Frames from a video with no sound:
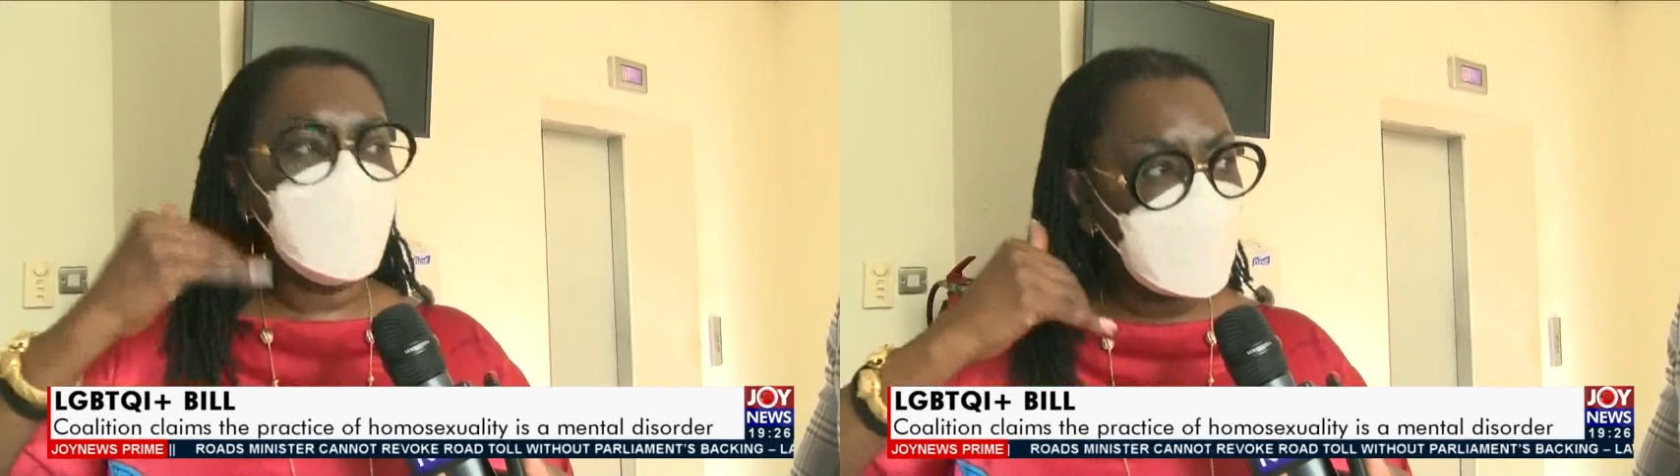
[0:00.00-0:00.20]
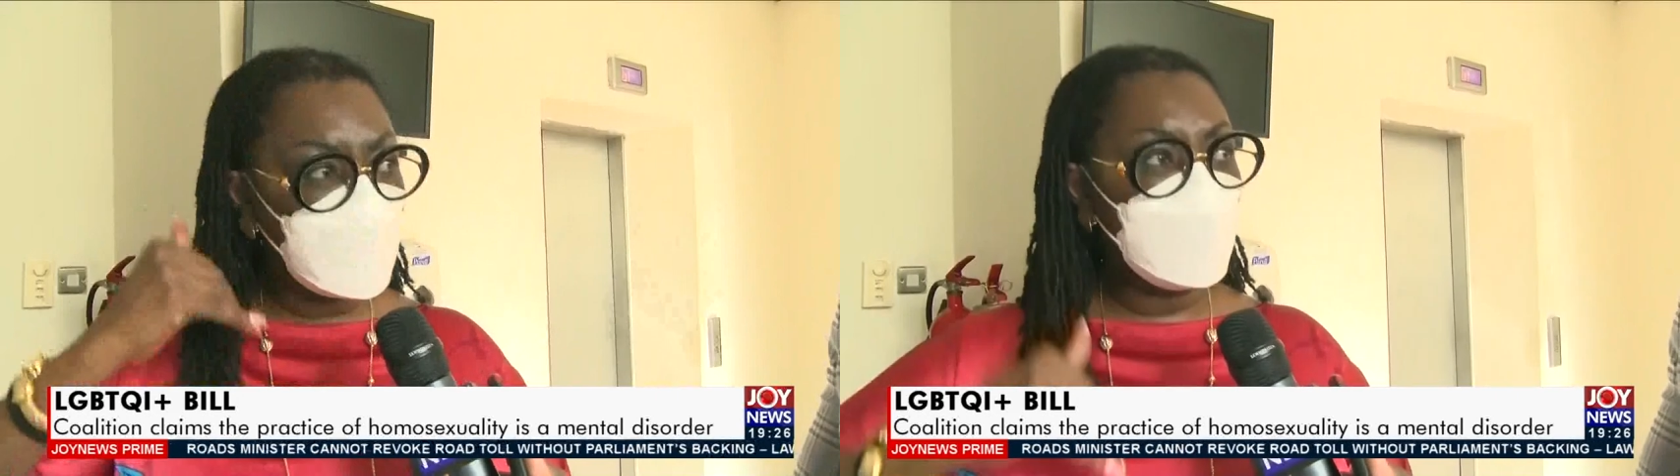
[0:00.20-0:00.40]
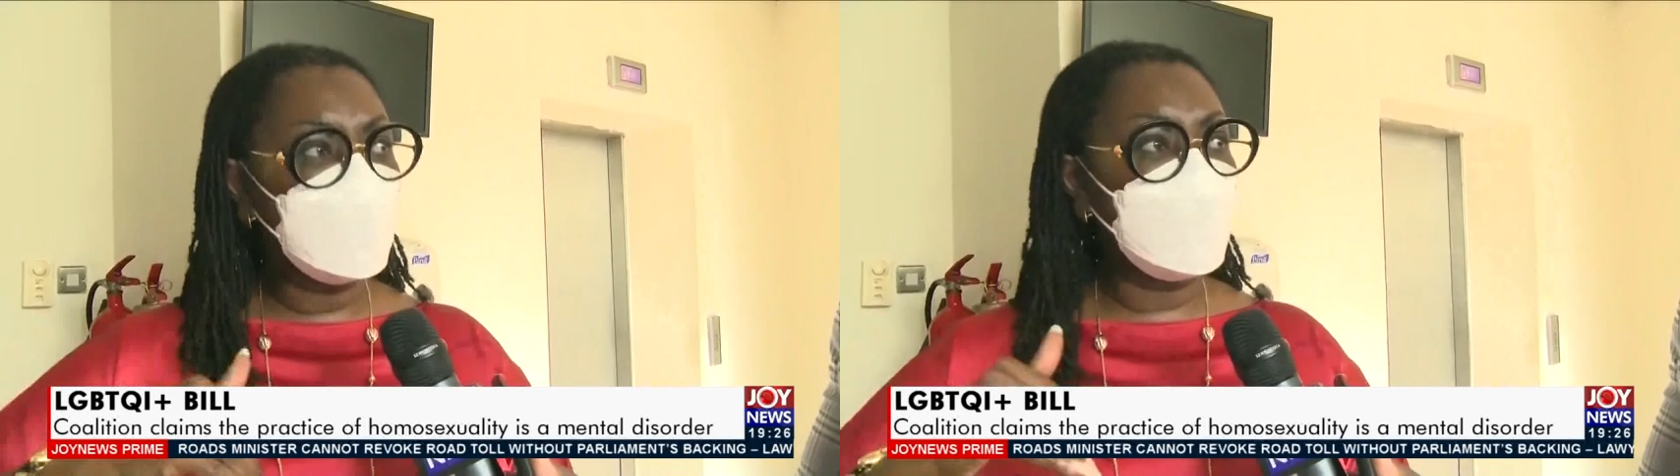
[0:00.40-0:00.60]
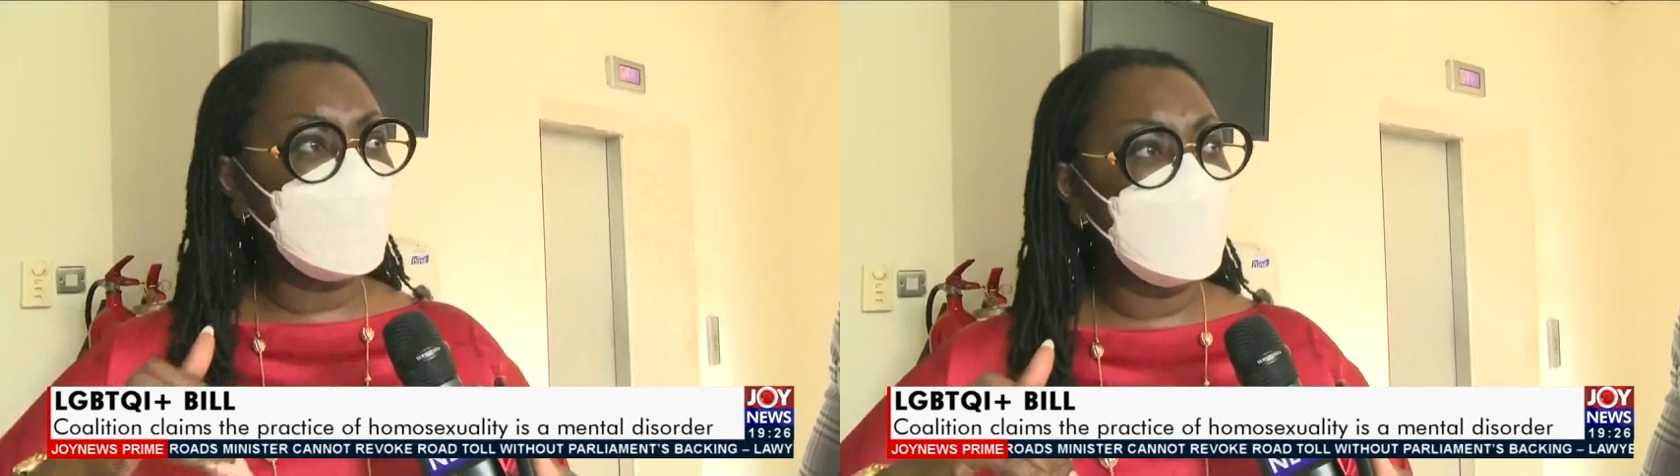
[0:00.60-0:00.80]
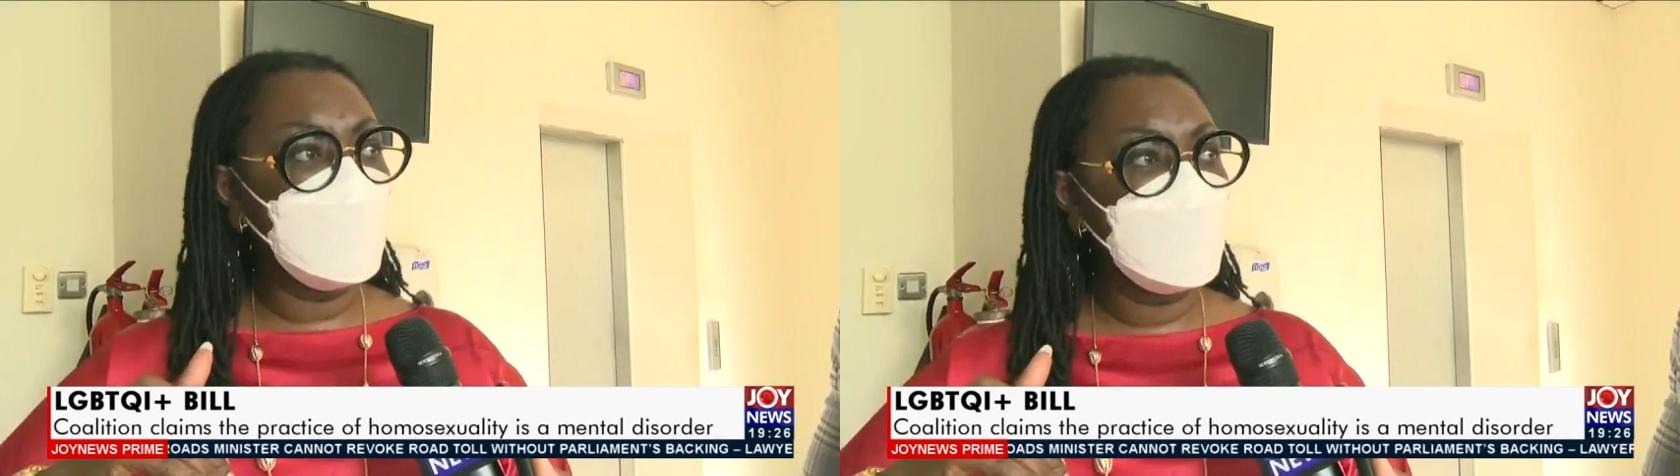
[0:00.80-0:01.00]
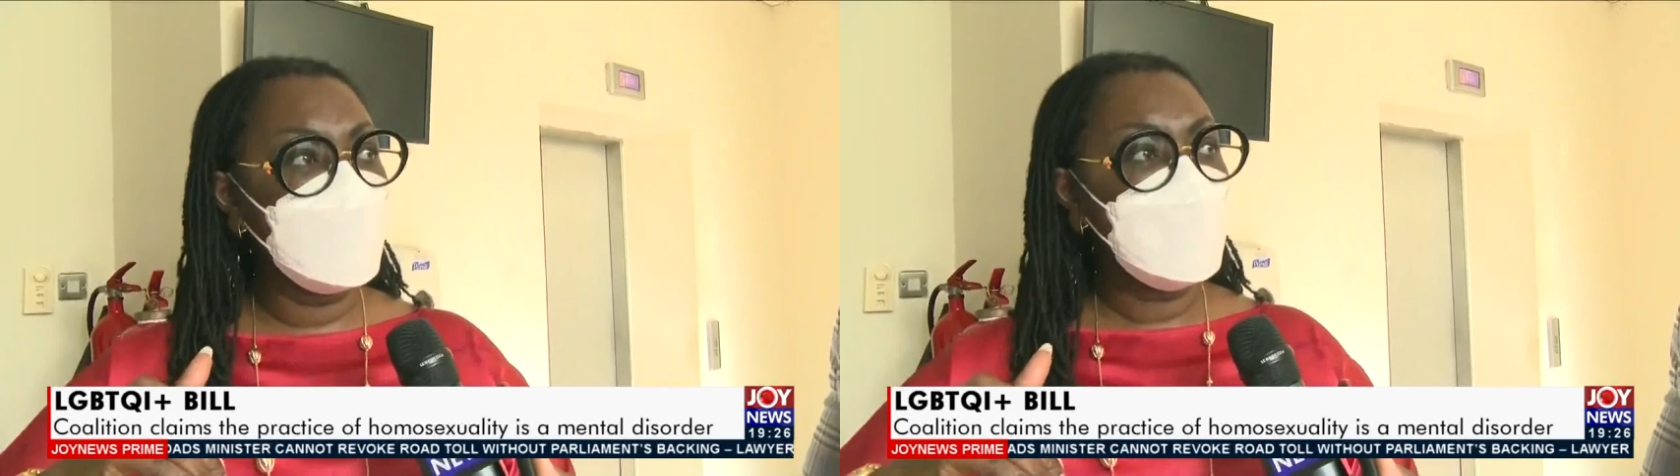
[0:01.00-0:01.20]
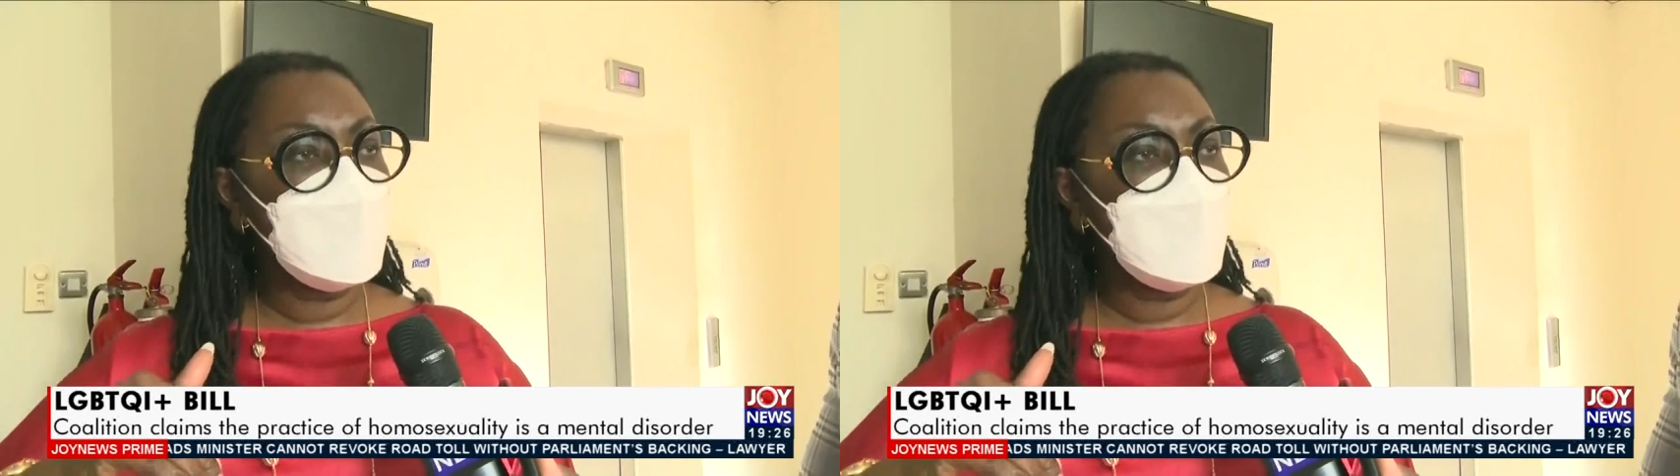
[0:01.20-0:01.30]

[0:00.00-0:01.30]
conformity